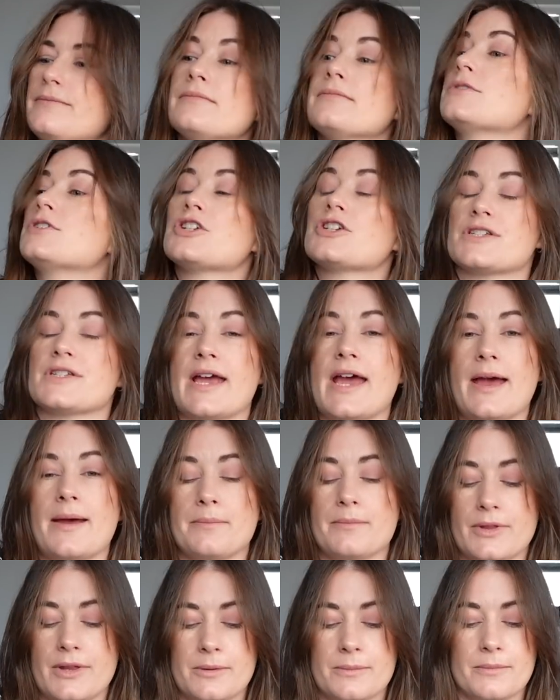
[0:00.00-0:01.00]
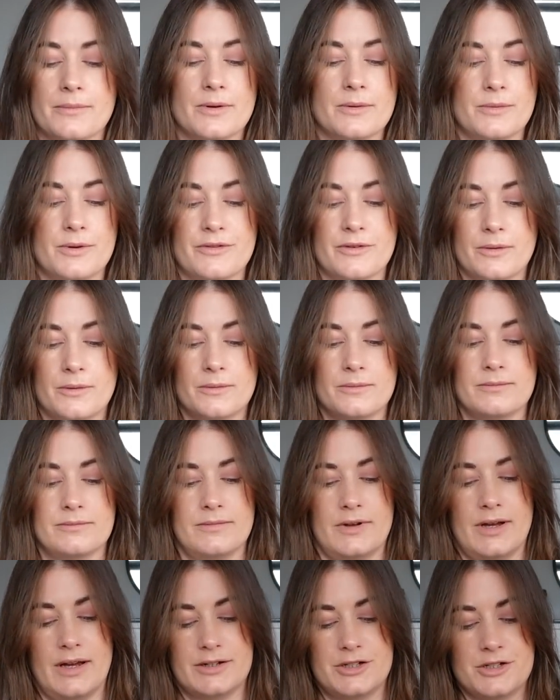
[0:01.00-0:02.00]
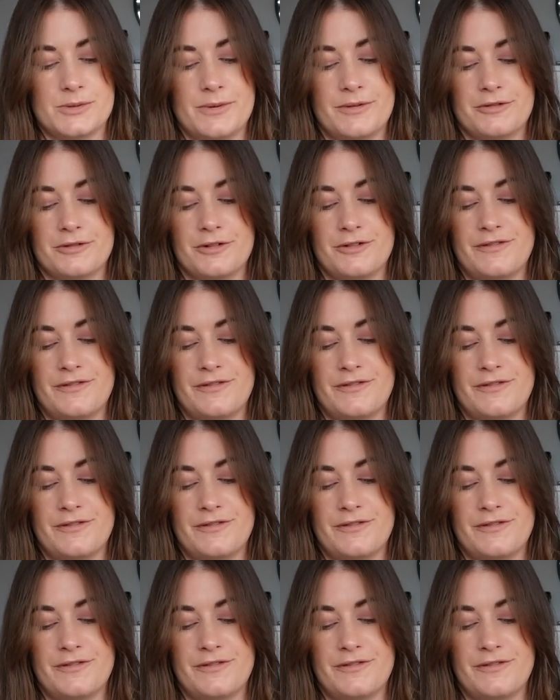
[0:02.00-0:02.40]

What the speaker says: just hem them with I just went for